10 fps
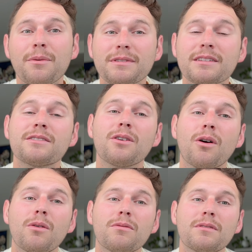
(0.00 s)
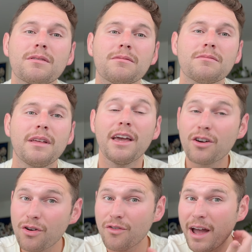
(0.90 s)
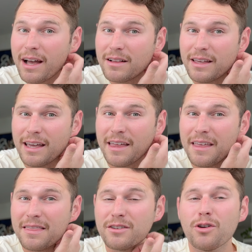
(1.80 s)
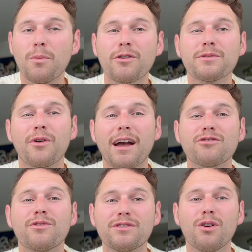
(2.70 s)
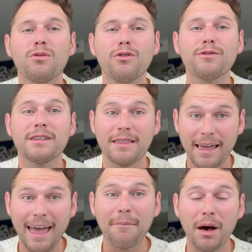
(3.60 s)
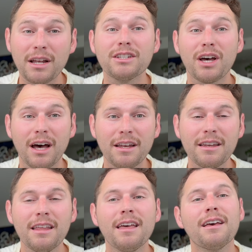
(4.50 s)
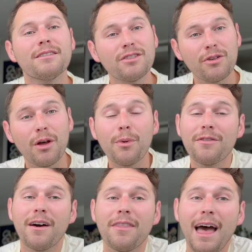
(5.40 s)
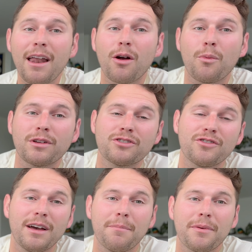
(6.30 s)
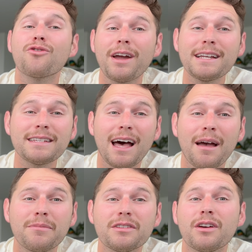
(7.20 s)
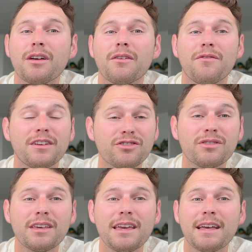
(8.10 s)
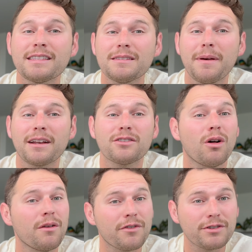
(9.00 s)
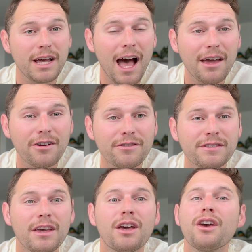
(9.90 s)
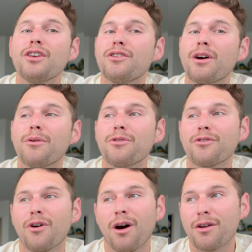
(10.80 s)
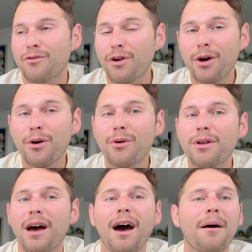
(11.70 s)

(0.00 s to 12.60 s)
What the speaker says: it was installed incorrectly and that the tow bars were actually so loose that they came undone. So we found that on one trip. Great time to visually inspect all of your tires. You're on a road.